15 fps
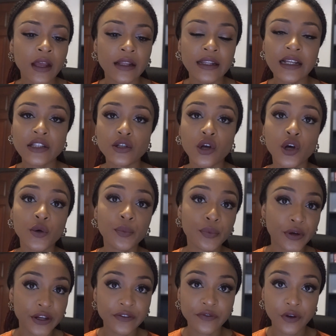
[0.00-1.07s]
let's all
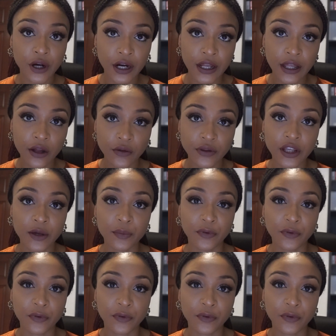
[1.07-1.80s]
pray for our healthcare